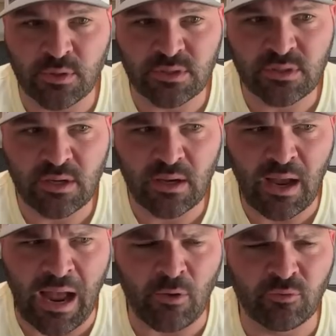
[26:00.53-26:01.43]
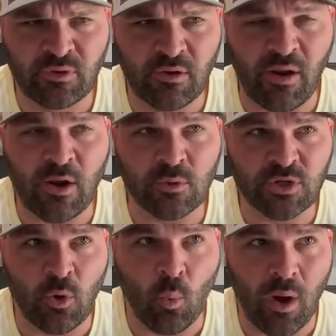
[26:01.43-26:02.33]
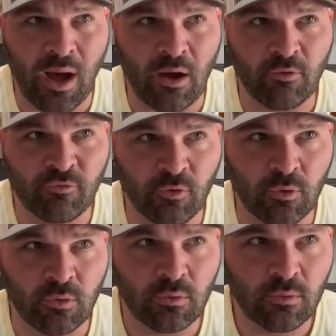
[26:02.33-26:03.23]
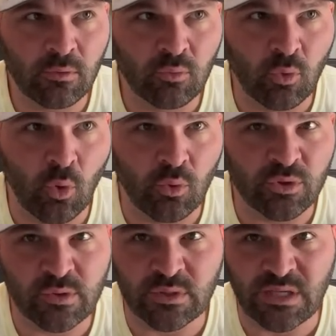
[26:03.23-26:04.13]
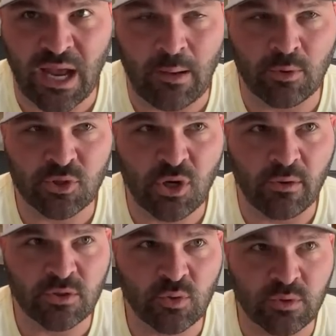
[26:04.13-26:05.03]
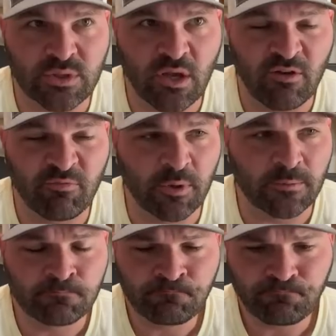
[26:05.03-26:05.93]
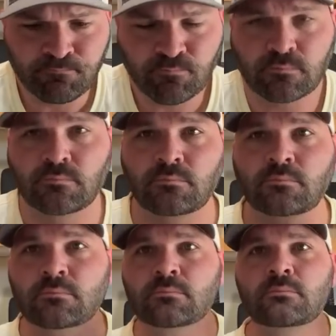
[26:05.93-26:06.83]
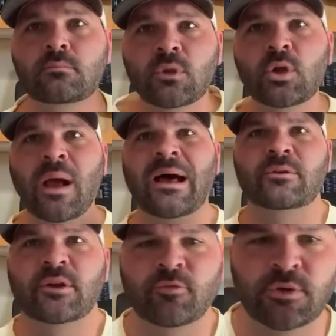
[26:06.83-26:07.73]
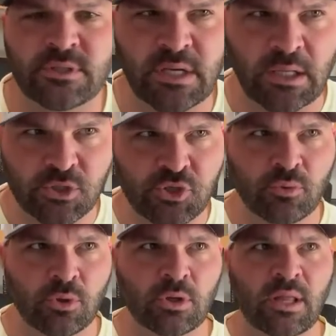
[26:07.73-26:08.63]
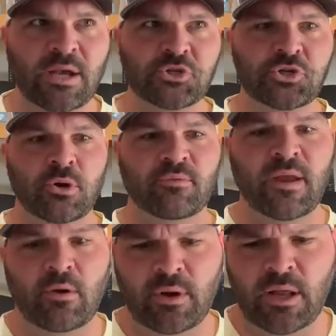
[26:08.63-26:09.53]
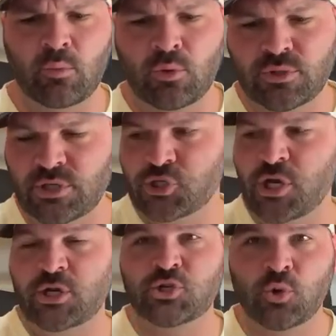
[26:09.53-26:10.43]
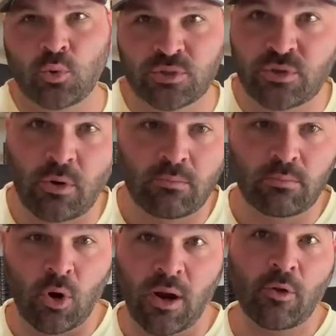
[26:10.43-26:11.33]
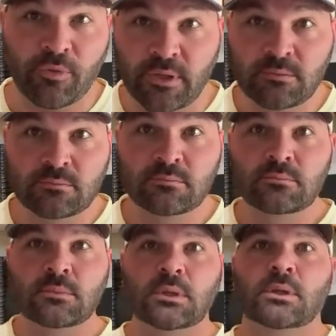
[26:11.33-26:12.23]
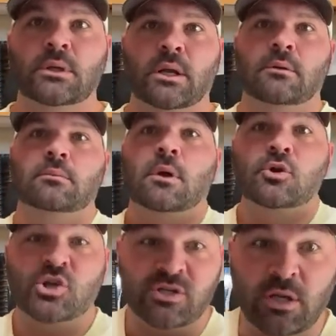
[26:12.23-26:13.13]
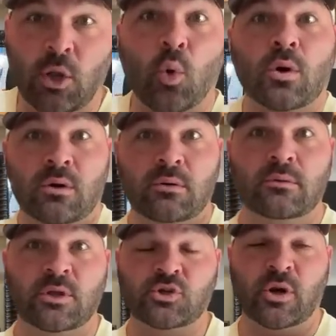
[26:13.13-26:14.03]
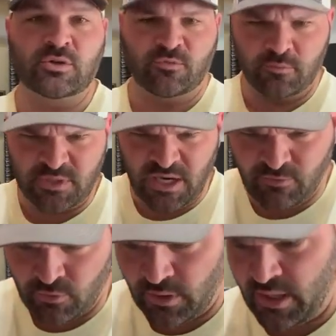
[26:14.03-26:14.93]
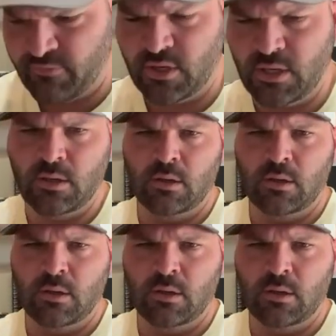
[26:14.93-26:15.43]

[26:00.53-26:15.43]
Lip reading: is I know it took a while for roles to establish and all that sort of stuff, but you know, how different does LSU look last year if Garrett Edwards and Chase Shores are healthy? You know, Justin Lohr, the transfer from Xavier, the lefty.